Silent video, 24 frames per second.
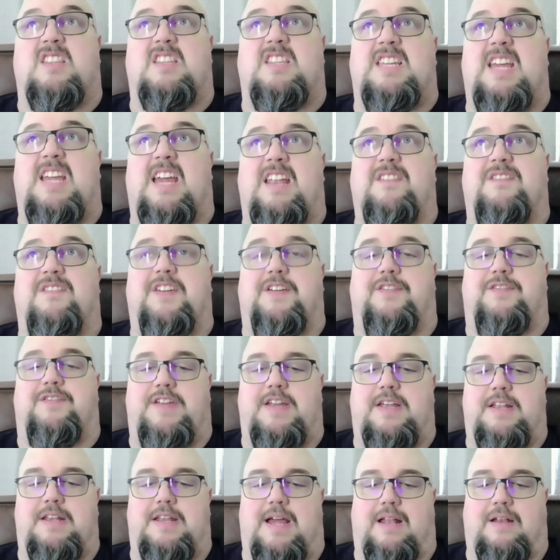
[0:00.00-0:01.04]
$10,
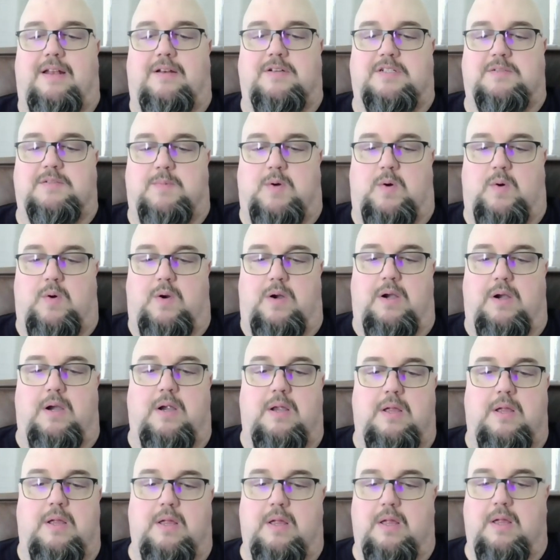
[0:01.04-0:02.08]
$15 more
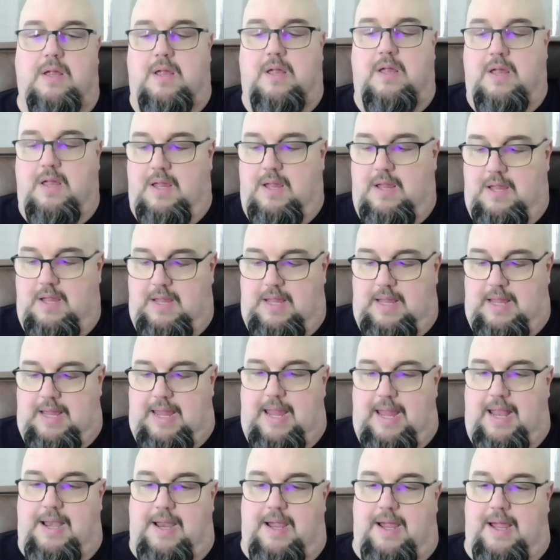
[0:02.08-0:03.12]

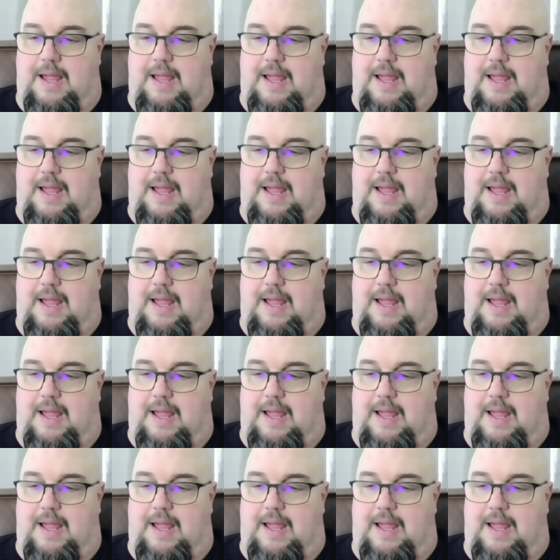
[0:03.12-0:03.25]
and